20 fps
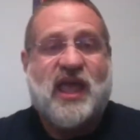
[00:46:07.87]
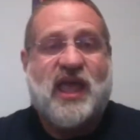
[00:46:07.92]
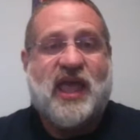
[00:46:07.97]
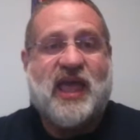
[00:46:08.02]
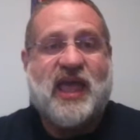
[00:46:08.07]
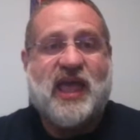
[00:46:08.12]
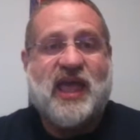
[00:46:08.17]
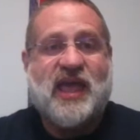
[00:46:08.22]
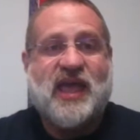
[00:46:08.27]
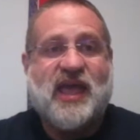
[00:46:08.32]

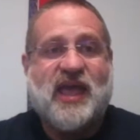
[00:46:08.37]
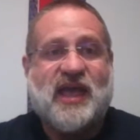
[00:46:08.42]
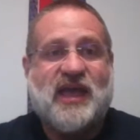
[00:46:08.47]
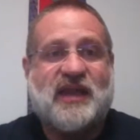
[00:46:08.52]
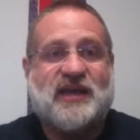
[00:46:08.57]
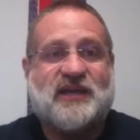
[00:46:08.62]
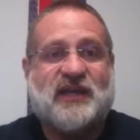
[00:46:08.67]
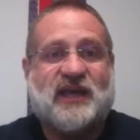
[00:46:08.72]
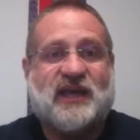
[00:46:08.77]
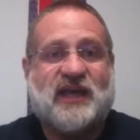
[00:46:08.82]

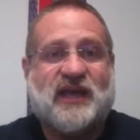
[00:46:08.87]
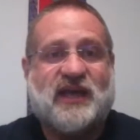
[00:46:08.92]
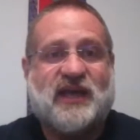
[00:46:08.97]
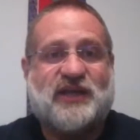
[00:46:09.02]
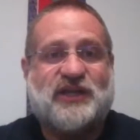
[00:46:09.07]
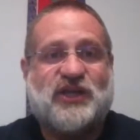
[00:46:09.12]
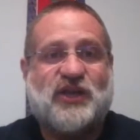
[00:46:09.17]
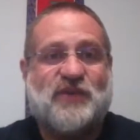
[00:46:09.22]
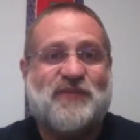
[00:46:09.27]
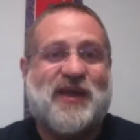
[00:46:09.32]
and
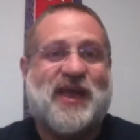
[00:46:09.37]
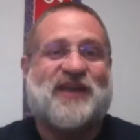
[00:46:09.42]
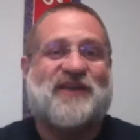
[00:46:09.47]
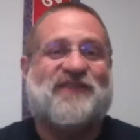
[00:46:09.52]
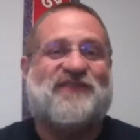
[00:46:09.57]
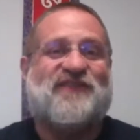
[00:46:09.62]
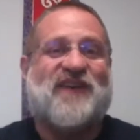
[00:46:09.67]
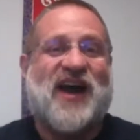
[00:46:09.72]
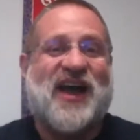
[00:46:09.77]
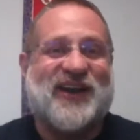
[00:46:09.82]
you make
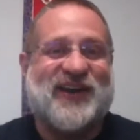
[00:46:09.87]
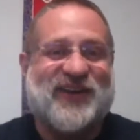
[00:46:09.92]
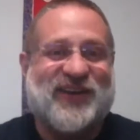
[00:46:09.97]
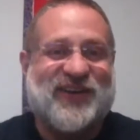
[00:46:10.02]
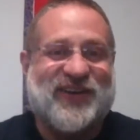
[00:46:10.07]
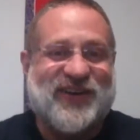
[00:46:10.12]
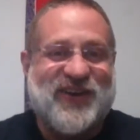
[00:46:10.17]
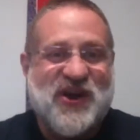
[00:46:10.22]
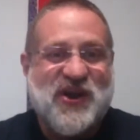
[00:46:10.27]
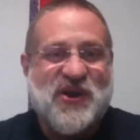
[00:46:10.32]

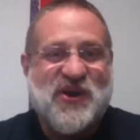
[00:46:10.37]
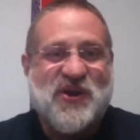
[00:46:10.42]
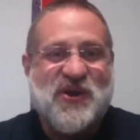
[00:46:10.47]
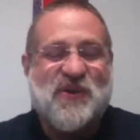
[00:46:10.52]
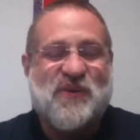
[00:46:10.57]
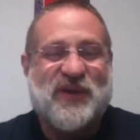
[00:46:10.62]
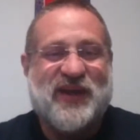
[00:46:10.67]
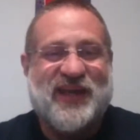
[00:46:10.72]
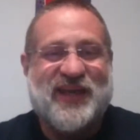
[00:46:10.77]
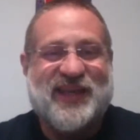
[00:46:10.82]
fire
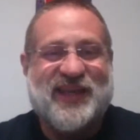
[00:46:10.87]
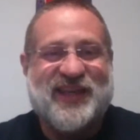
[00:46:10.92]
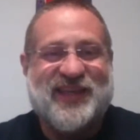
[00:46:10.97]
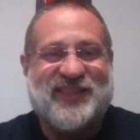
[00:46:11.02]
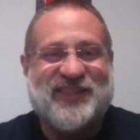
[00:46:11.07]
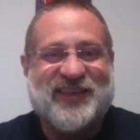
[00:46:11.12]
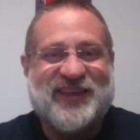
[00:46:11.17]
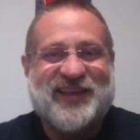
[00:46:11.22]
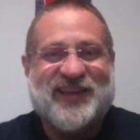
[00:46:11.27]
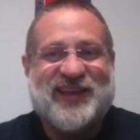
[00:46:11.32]

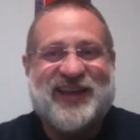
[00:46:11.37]
with